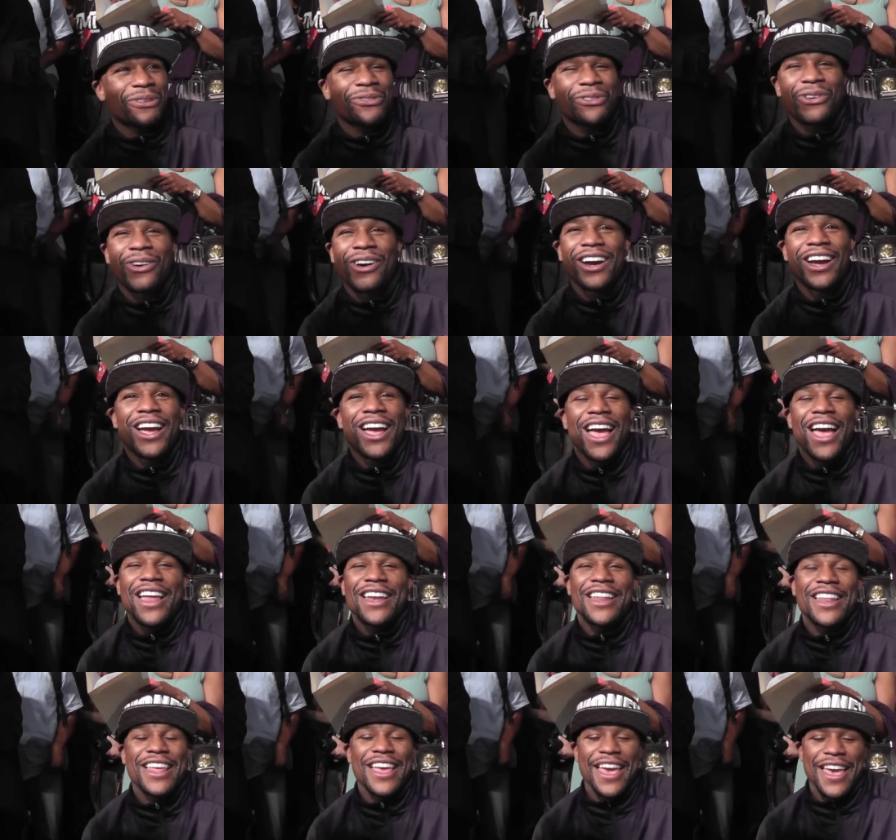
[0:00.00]
before,
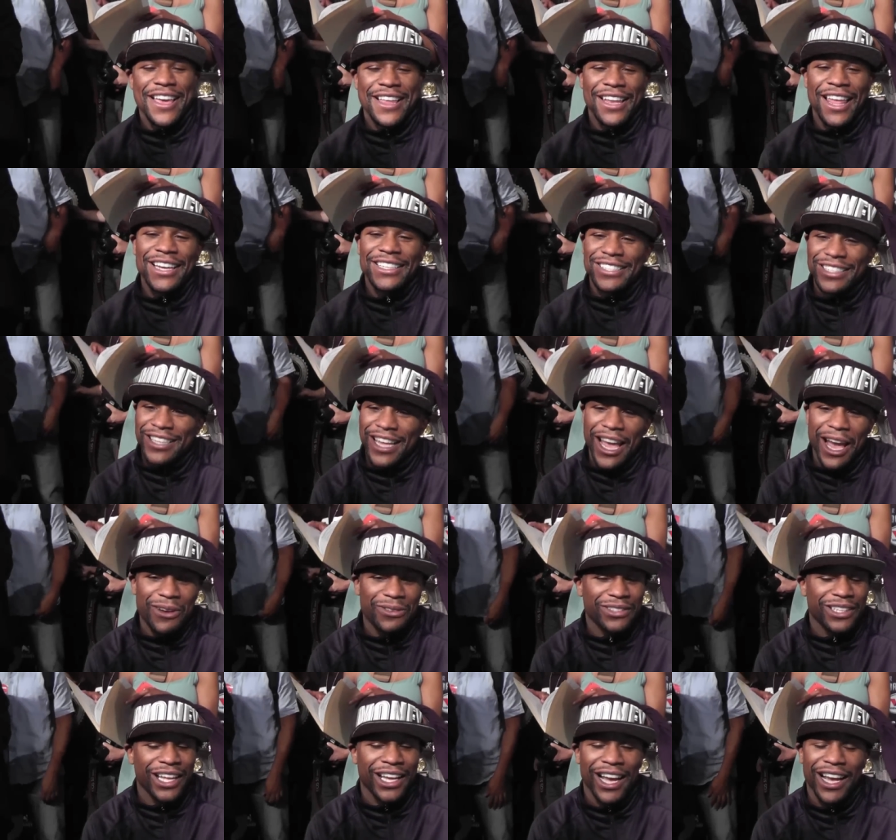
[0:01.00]
like today,
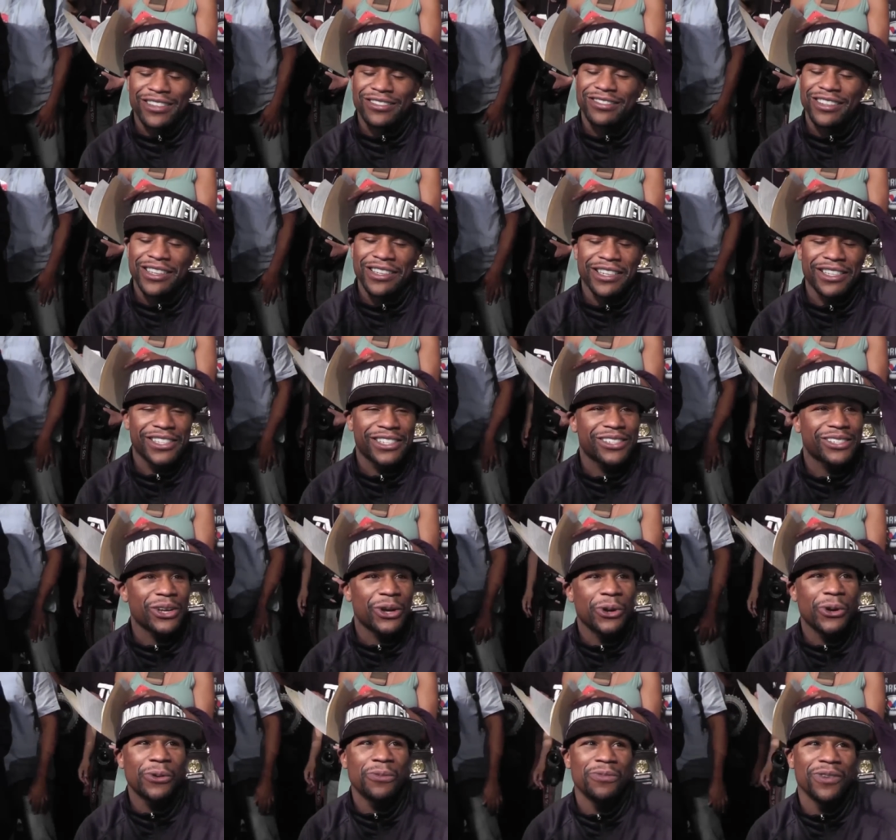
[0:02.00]
I was like, I've seen this
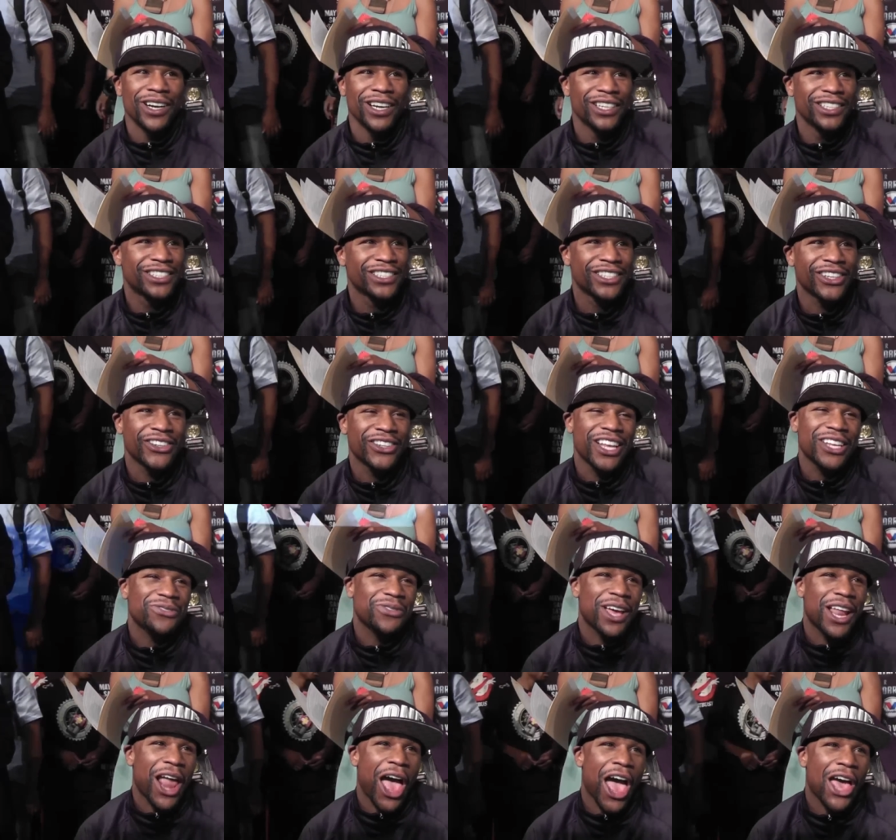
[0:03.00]
so much, so
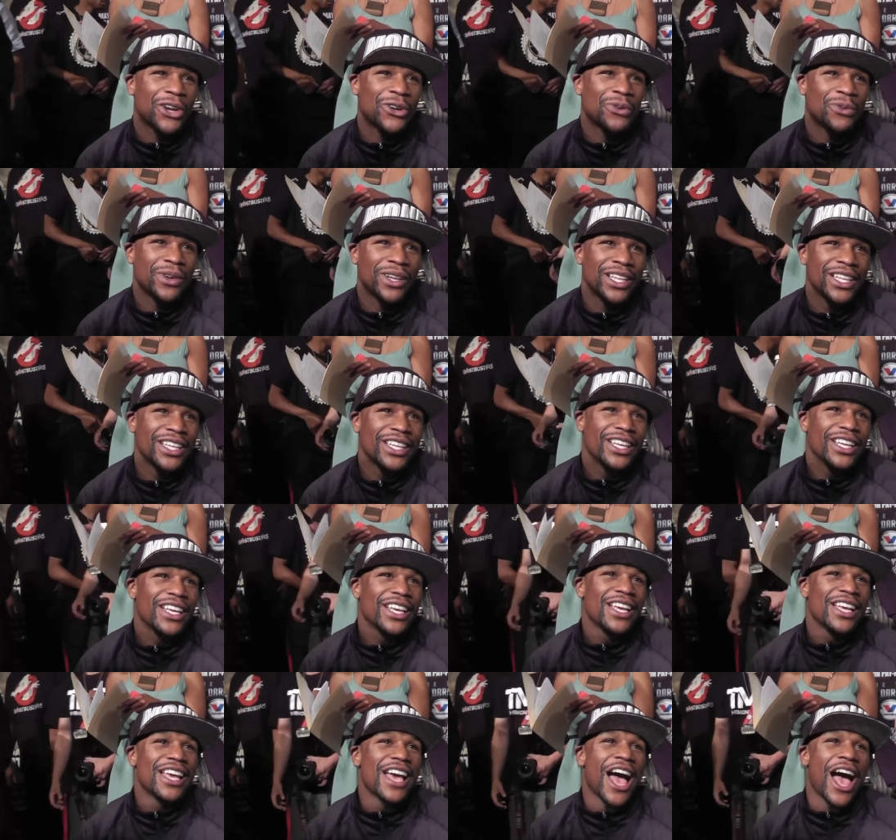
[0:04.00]
that's why I don't really,
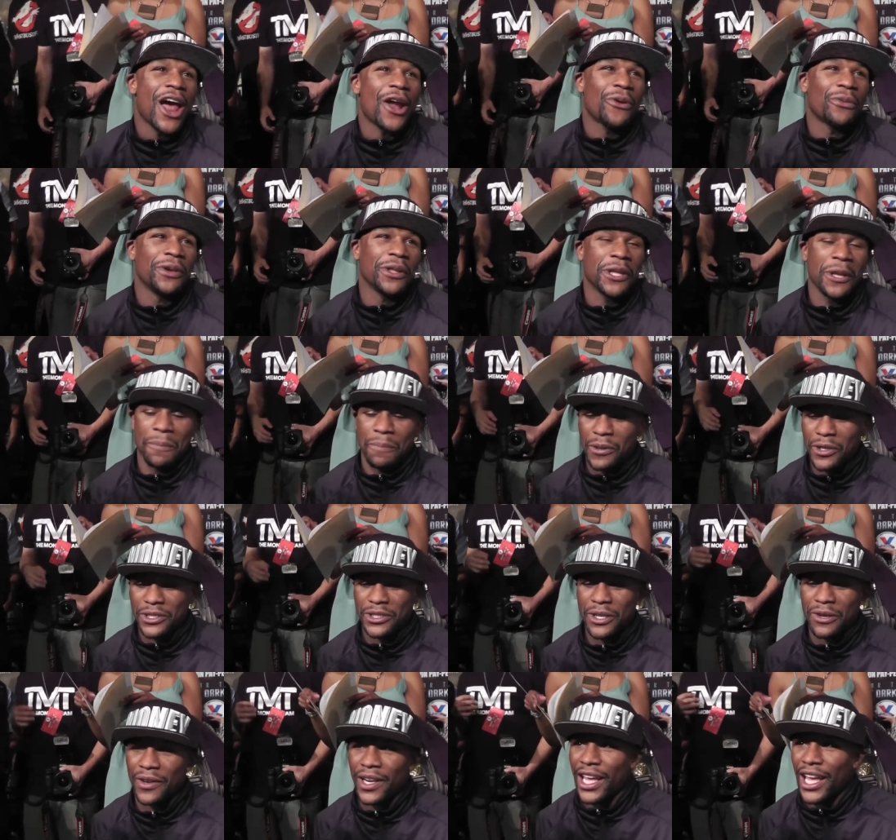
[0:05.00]
I don't really get
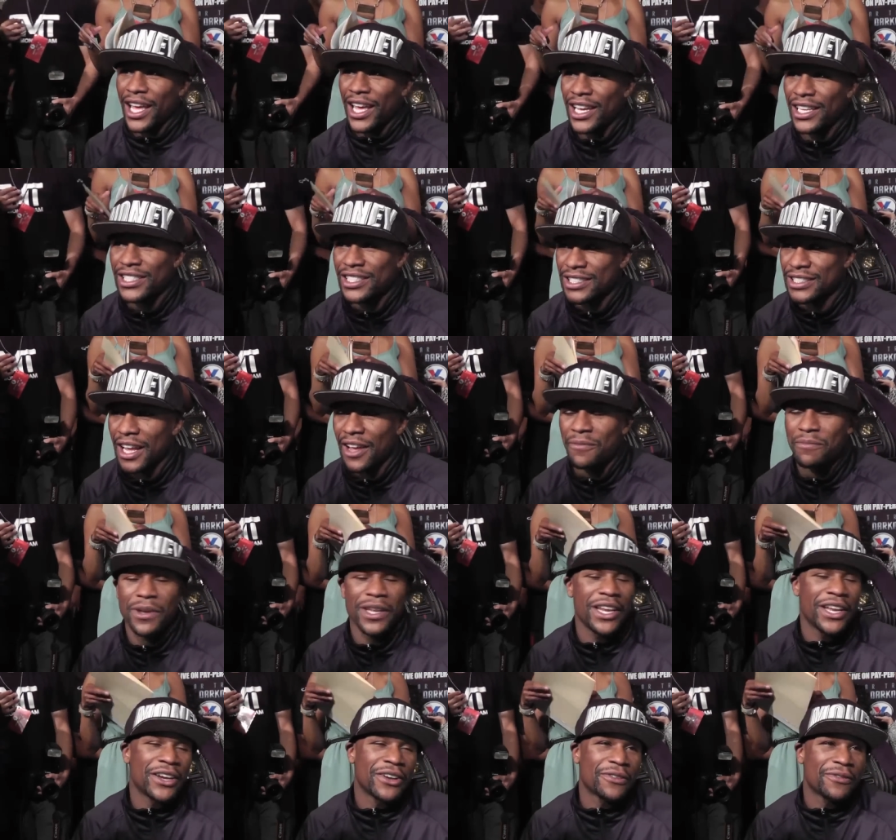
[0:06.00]
pushed over the edge because I've
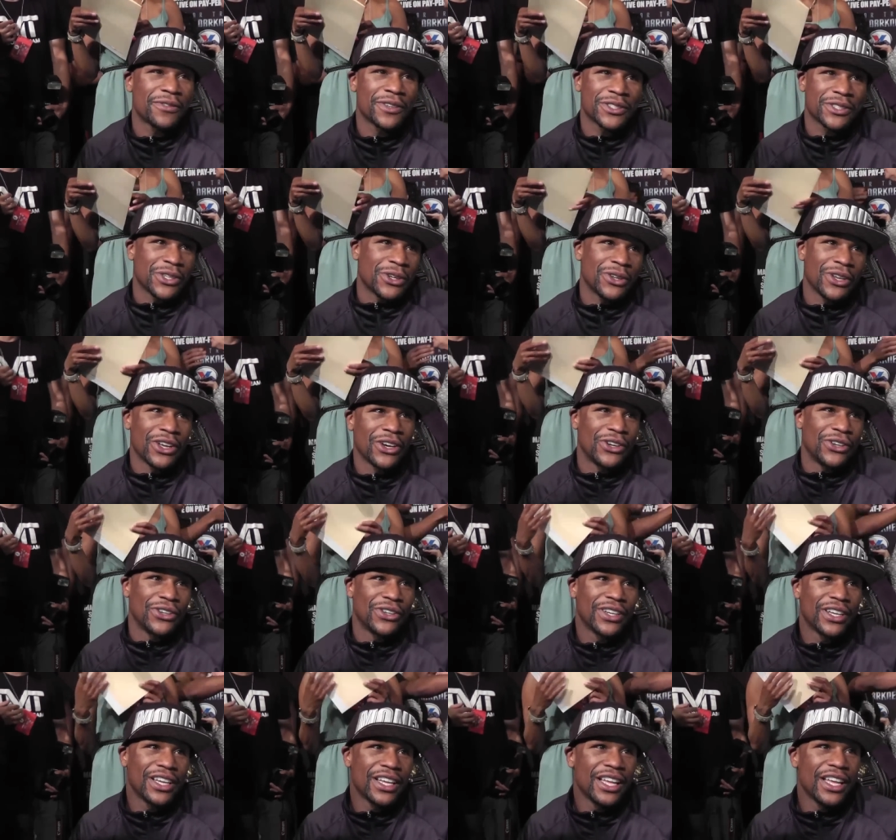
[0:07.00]
been here for so long,
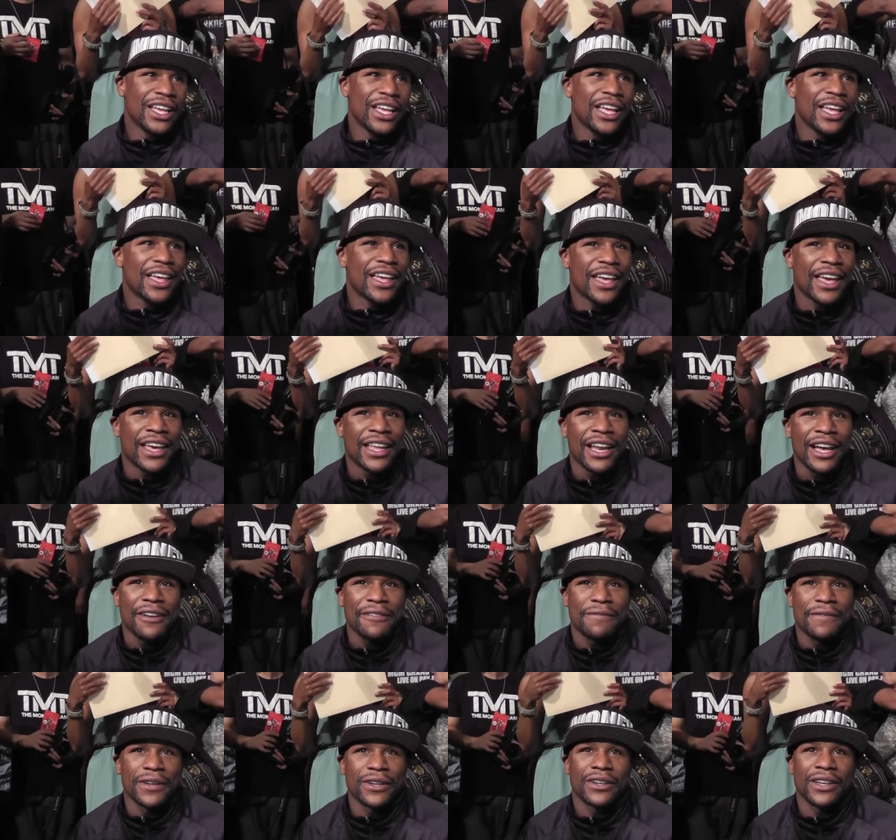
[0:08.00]
and
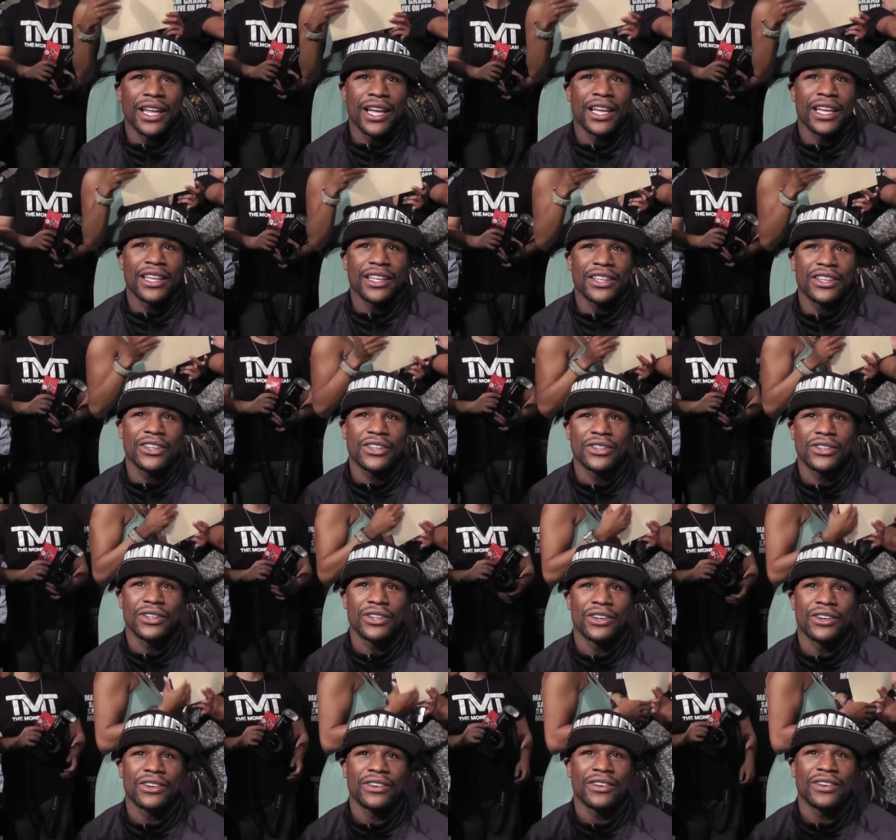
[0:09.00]
I feel like, you
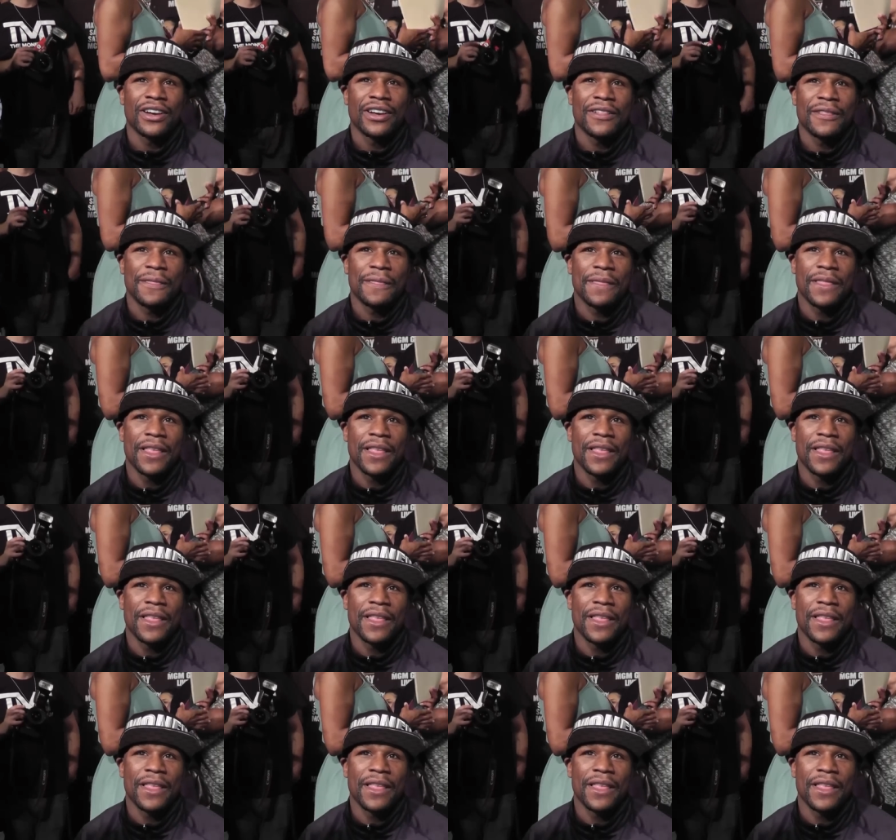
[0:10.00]
know.